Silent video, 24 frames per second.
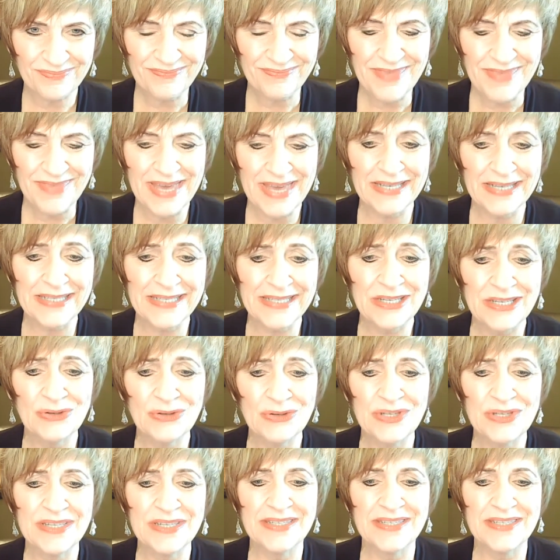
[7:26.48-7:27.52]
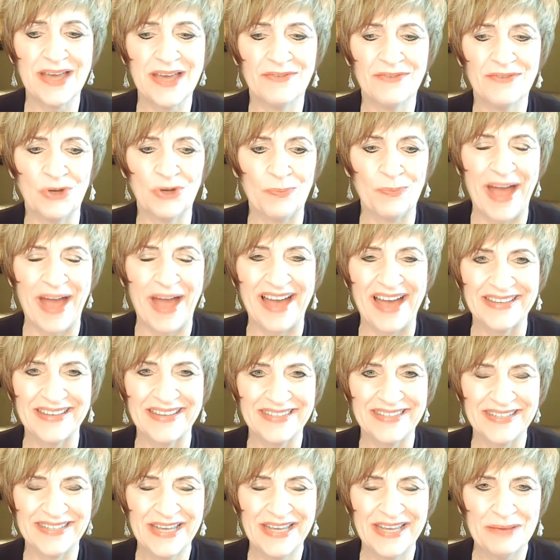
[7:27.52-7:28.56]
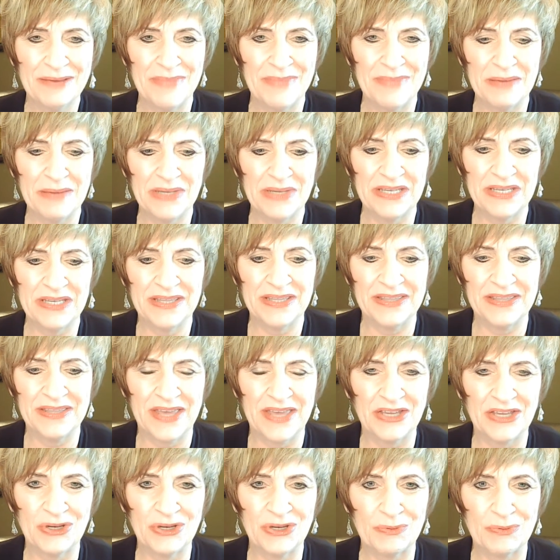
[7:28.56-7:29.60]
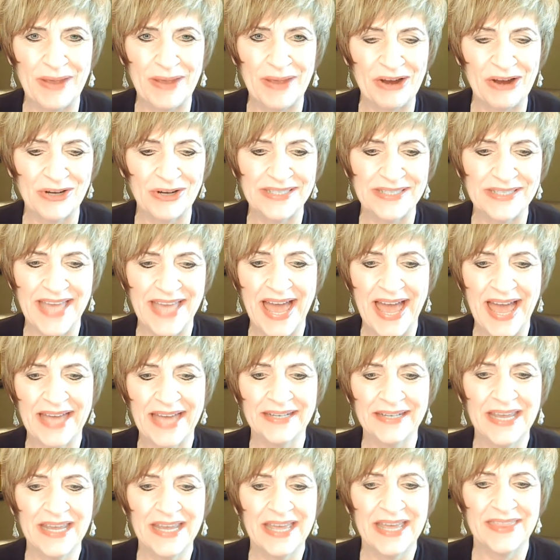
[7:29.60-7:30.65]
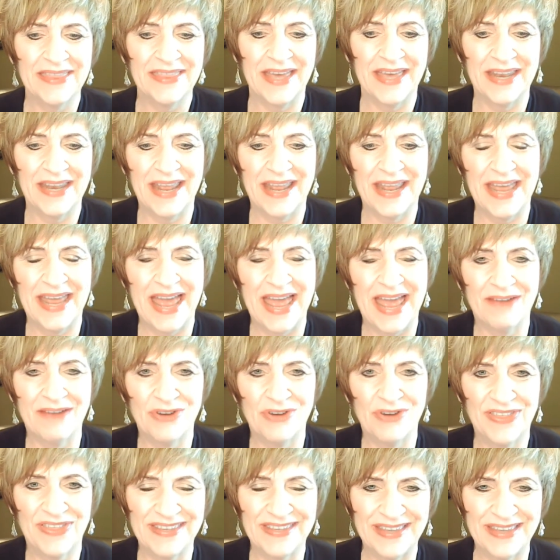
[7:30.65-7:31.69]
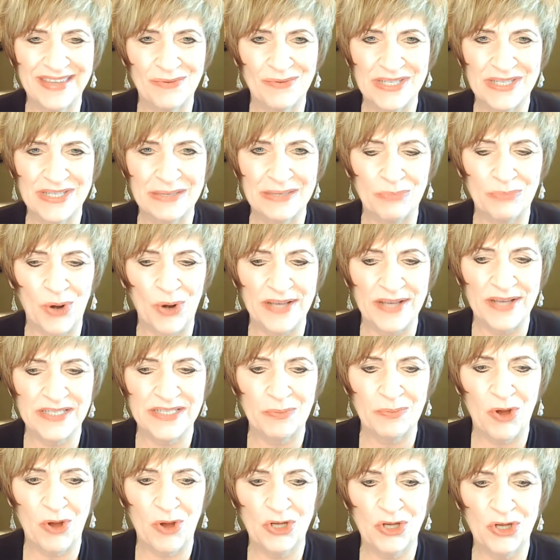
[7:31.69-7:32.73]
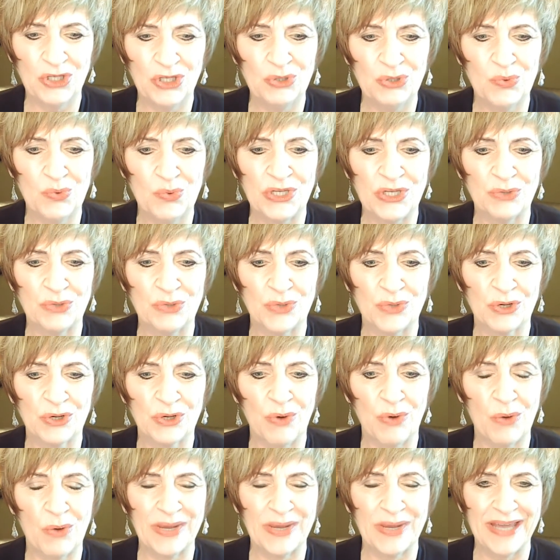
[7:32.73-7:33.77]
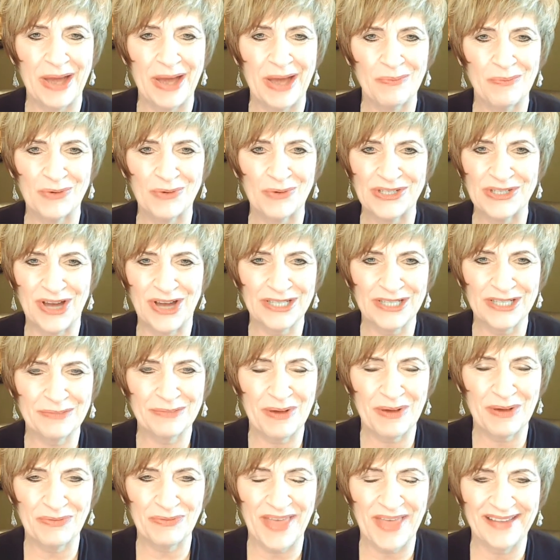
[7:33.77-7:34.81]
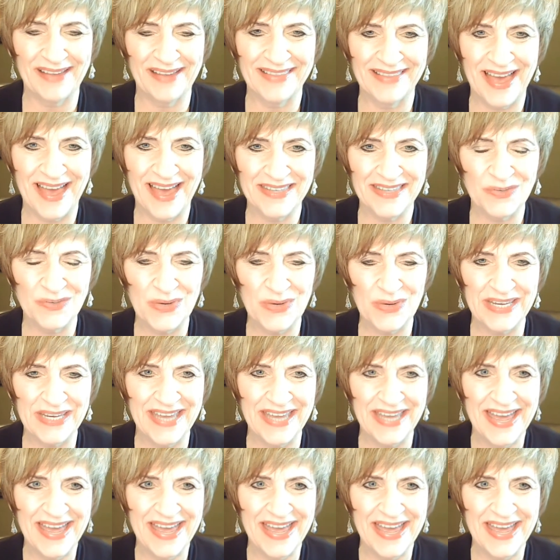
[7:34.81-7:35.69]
of your past, maybe that your parents had, that everything that was impressed upon you when you were growing up. We talked about that last week.